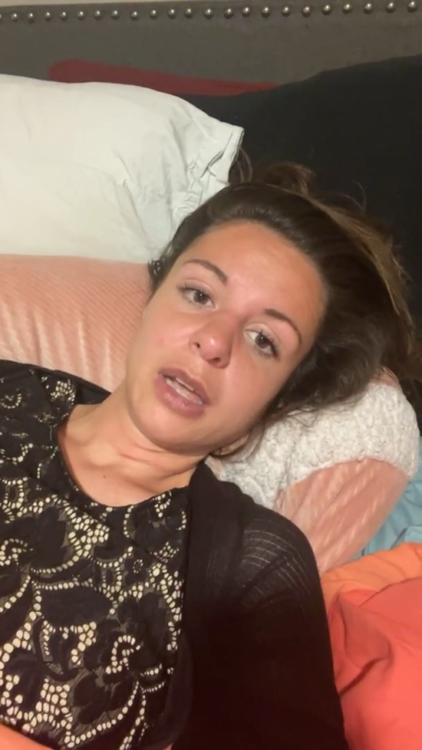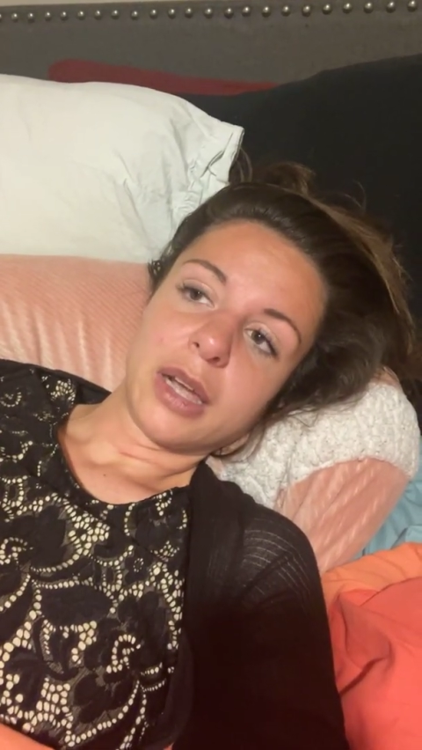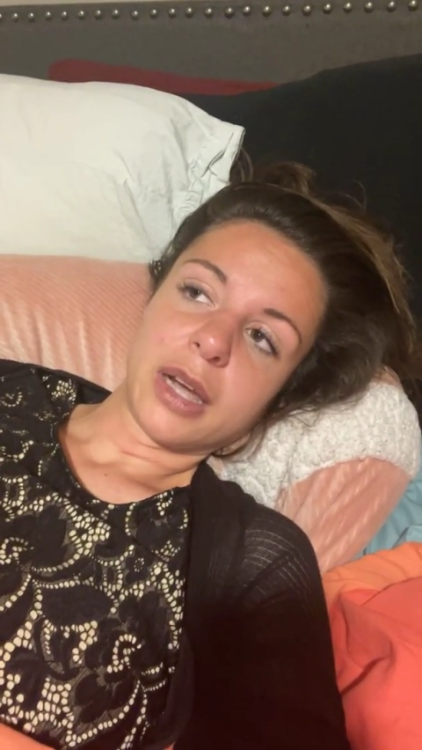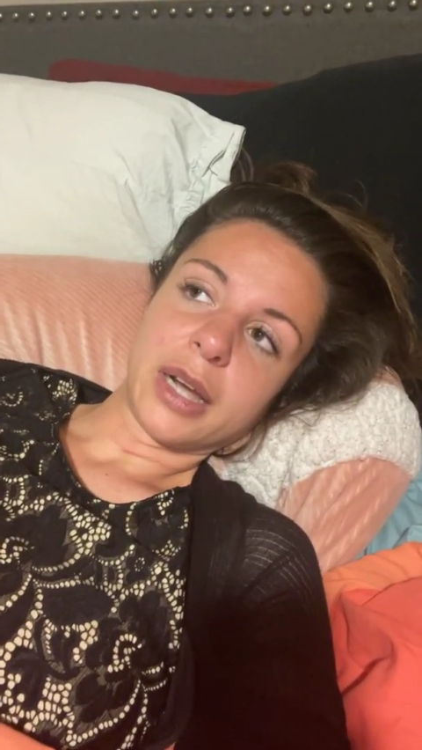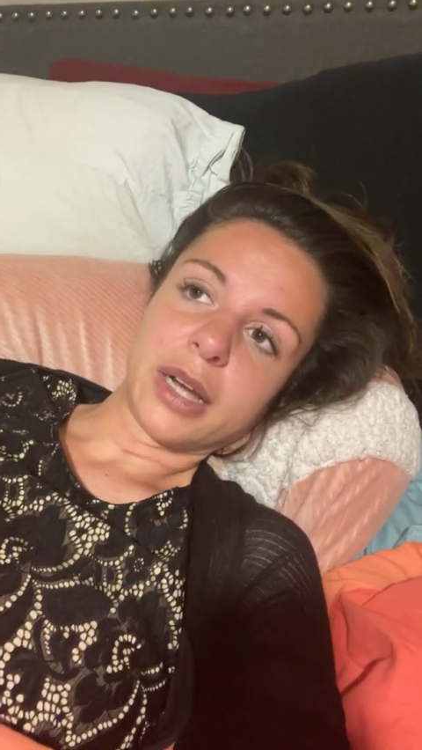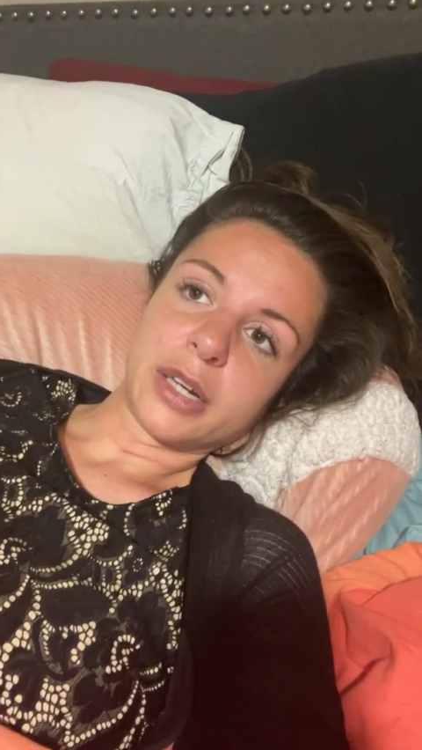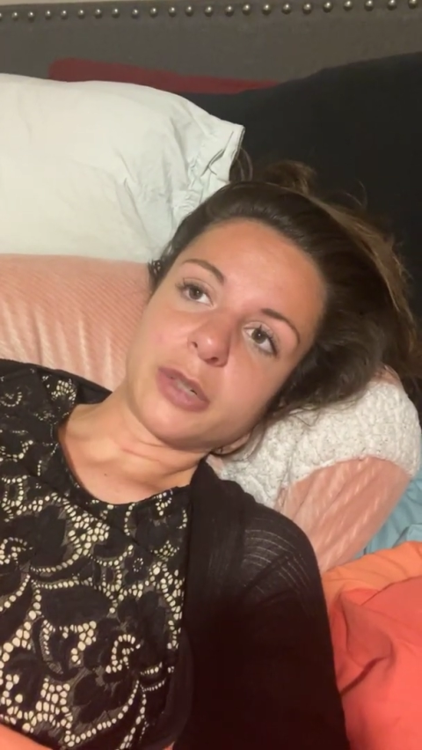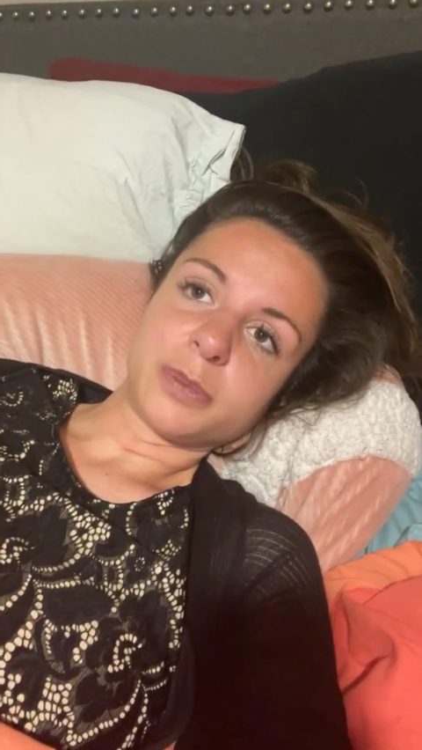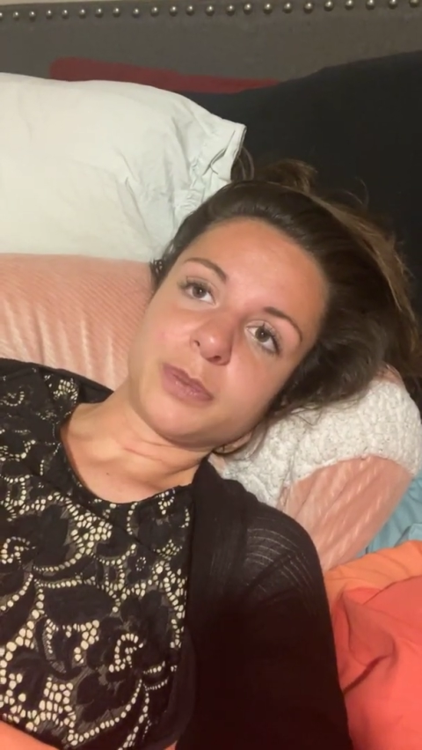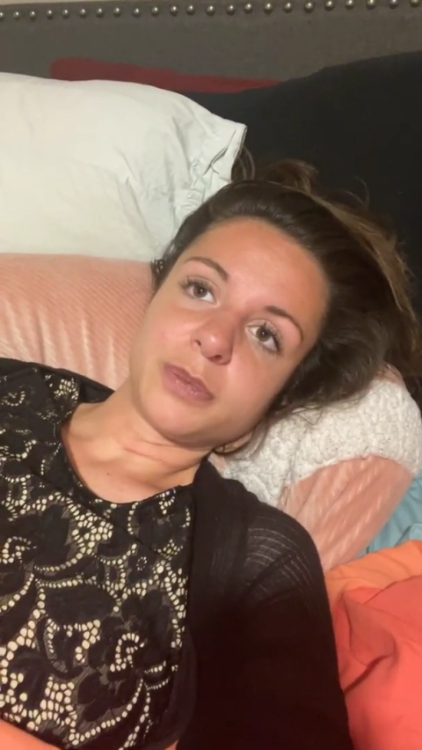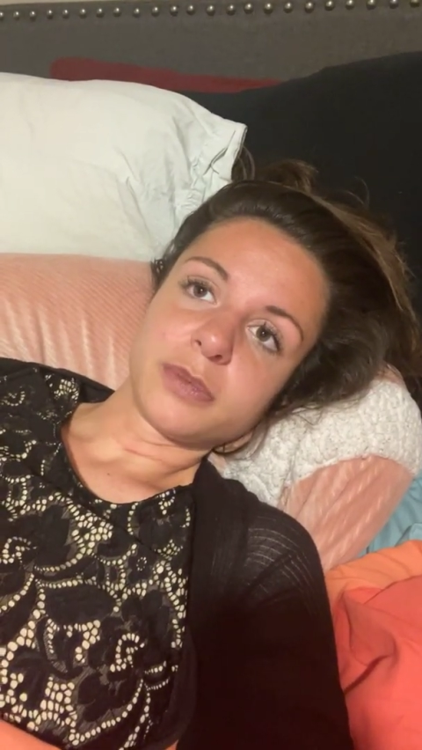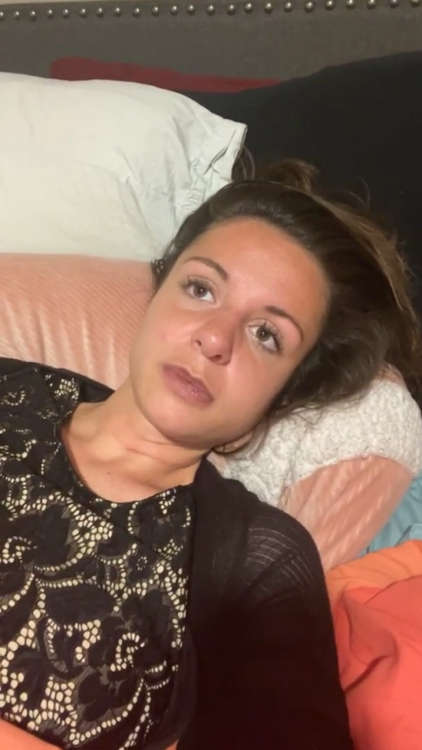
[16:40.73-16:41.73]

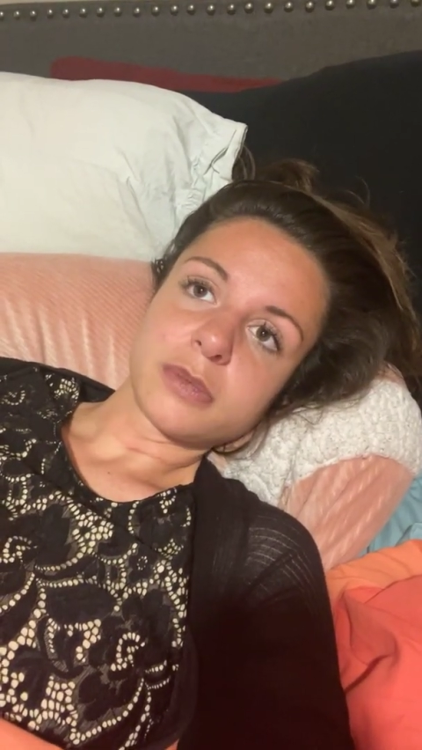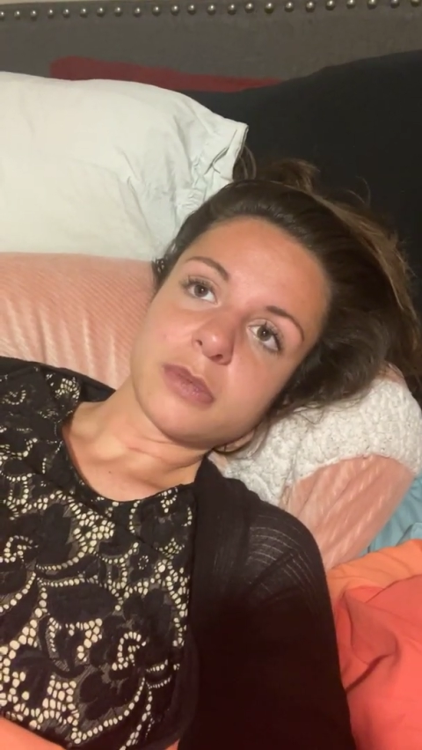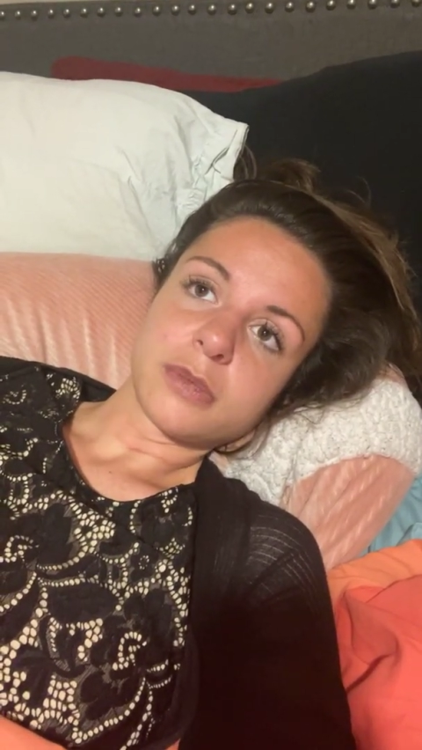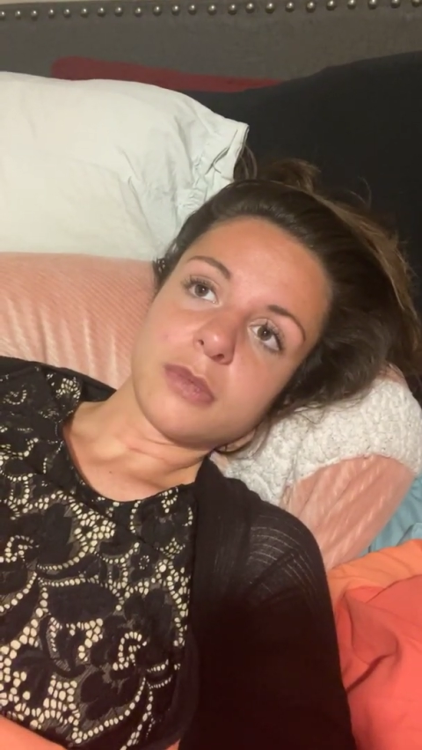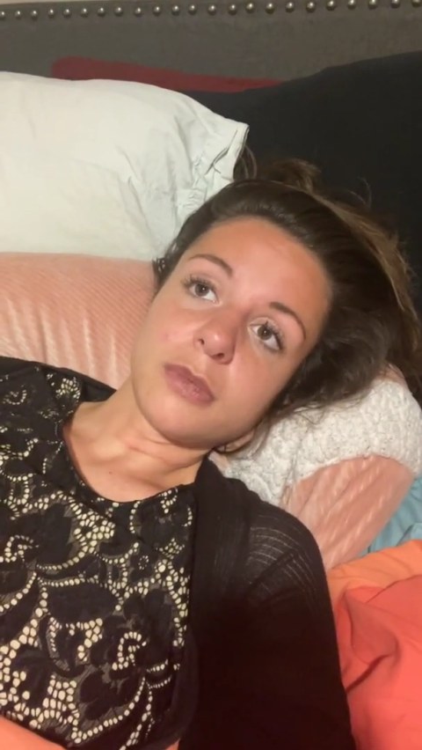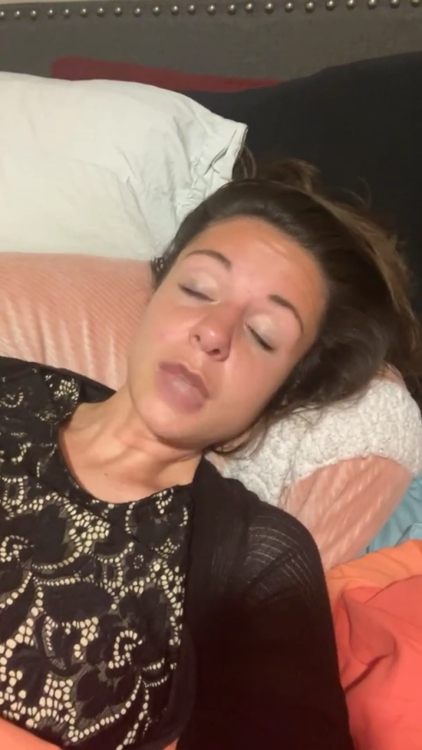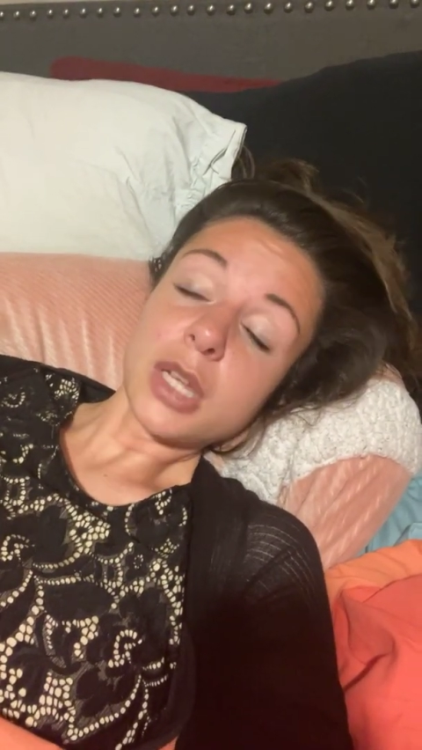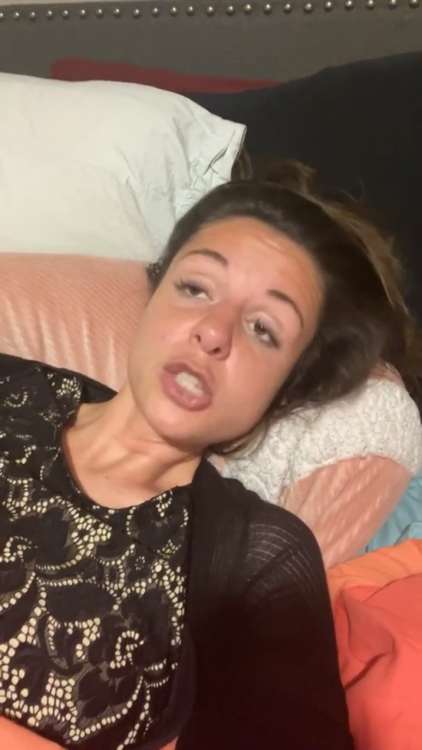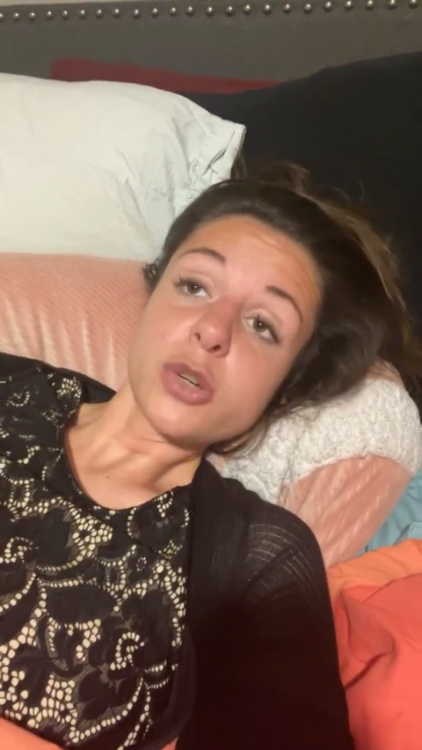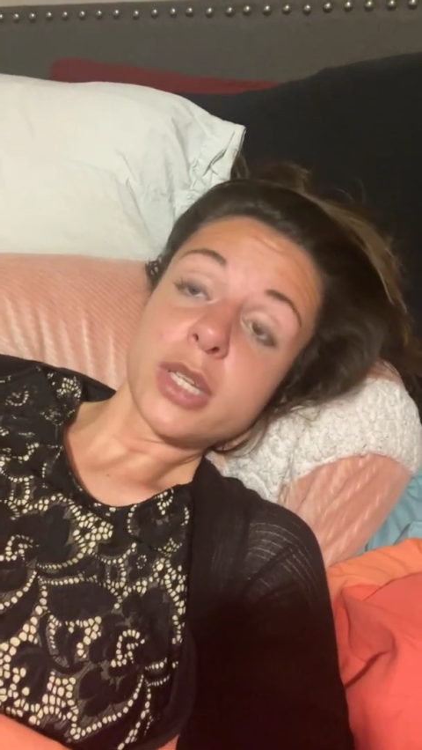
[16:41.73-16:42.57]
And